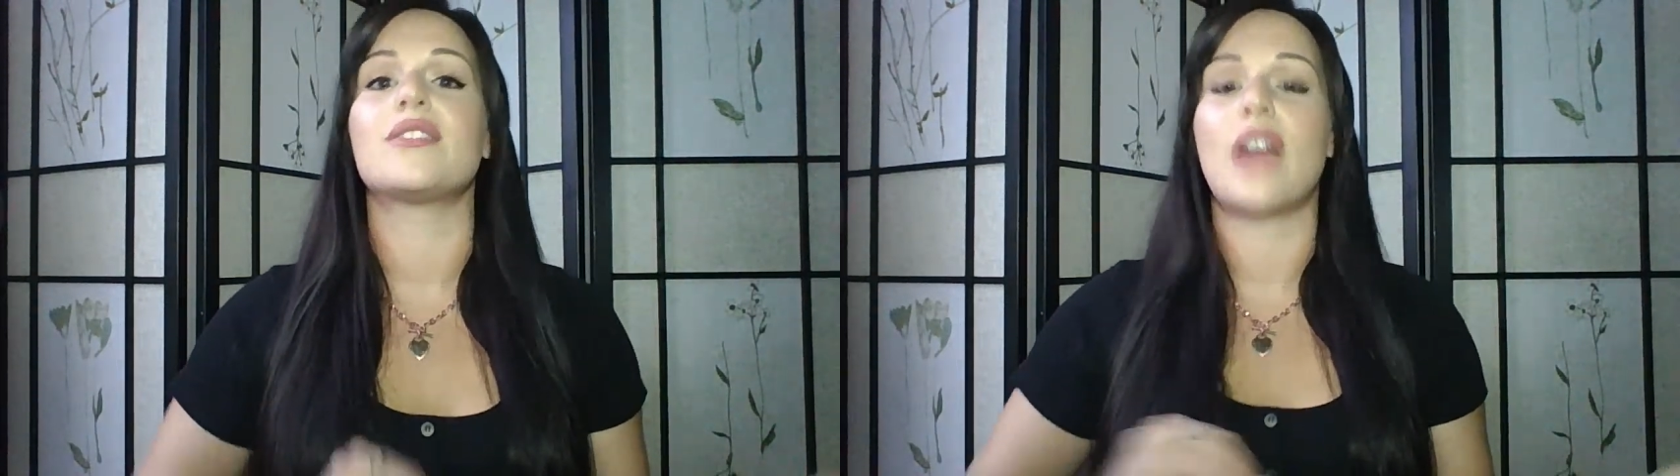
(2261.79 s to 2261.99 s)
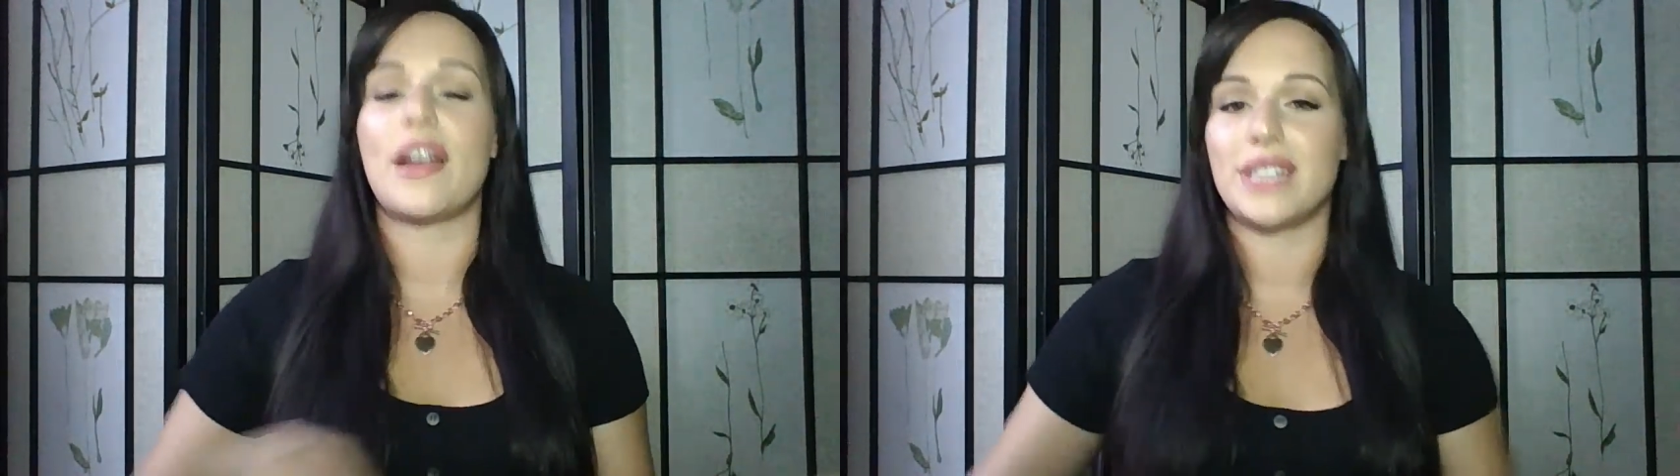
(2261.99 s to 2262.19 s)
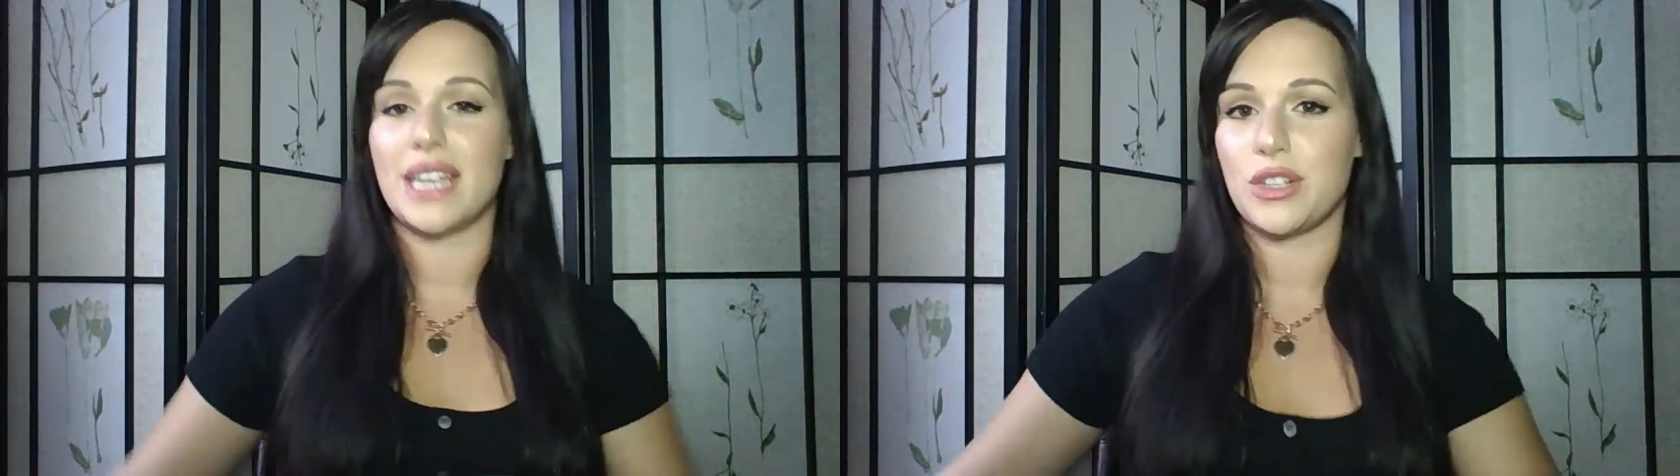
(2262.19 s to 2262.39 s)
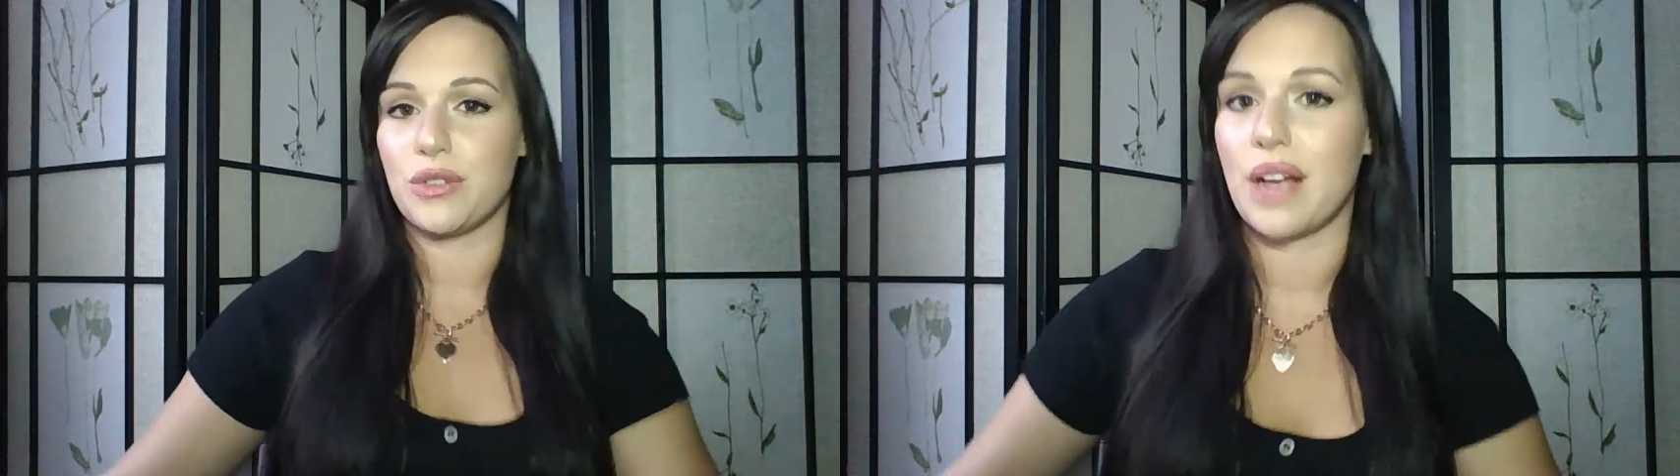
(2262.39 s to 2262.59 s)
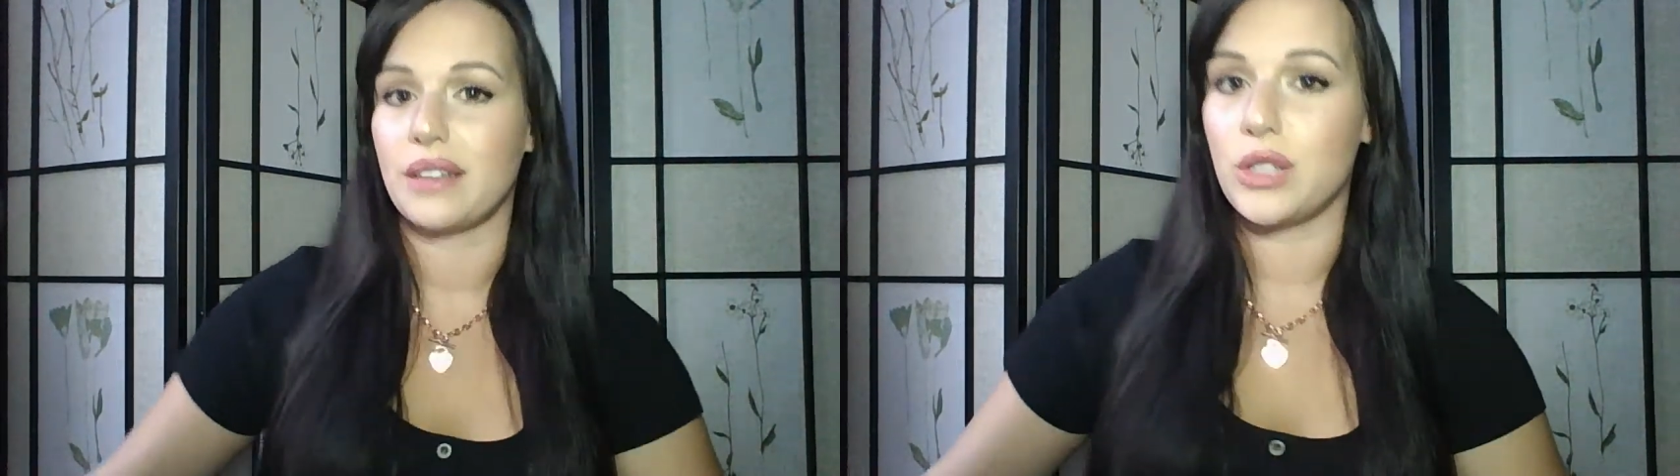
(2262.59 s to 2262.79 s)
gravitate
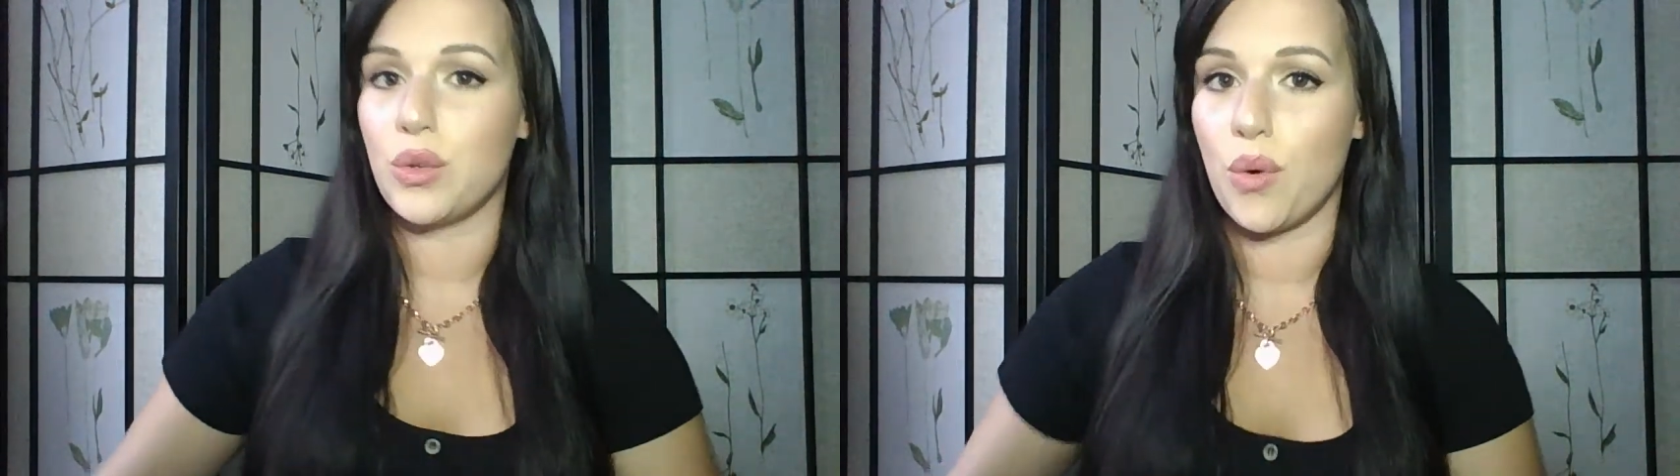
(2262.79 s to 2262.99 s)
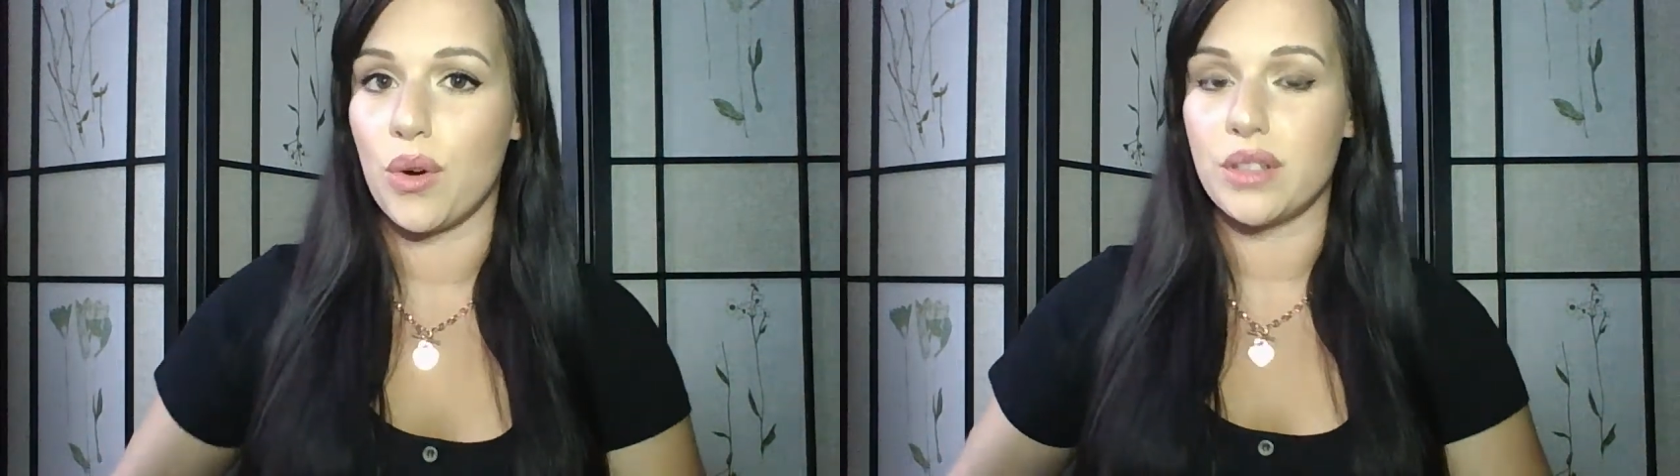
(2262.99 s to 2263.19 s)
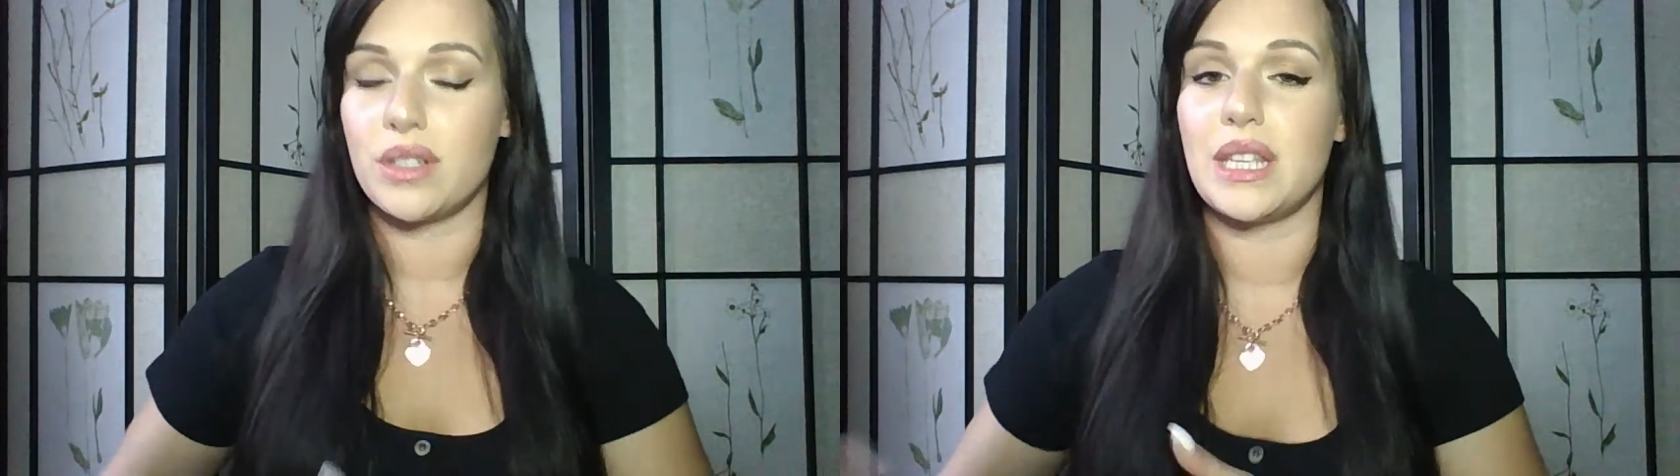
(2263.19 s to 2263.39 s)
directly towards